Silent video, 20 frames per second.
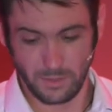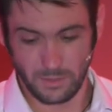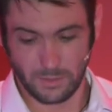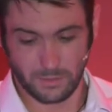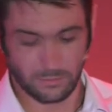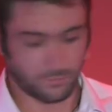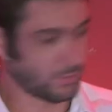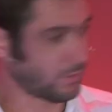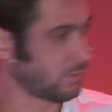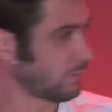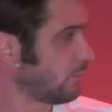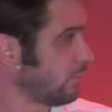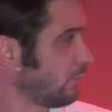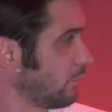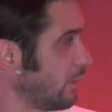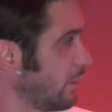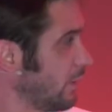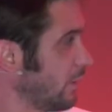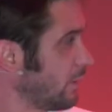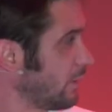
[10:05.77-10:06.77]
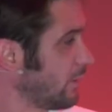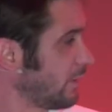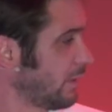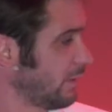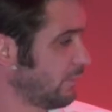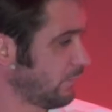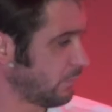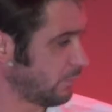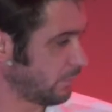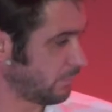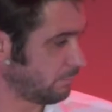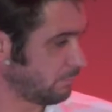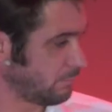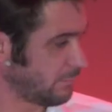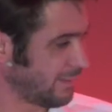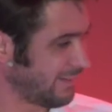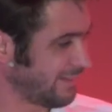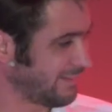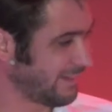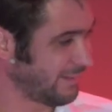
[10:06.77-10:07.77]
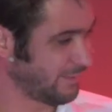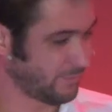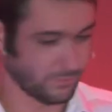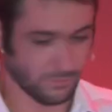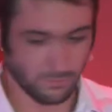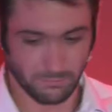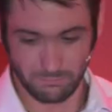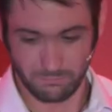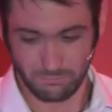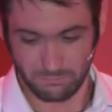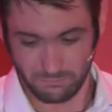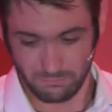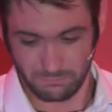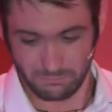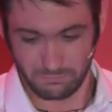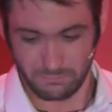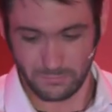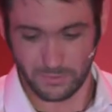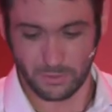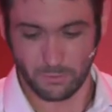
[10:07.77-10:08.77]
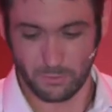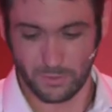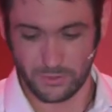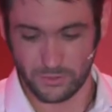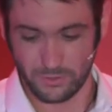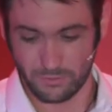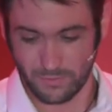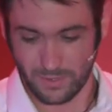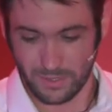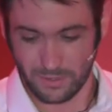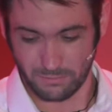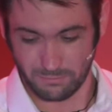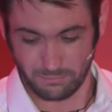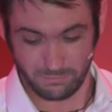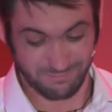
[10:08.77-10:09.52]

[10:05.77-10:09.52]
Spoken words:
It's hard to give you a decent equation of how,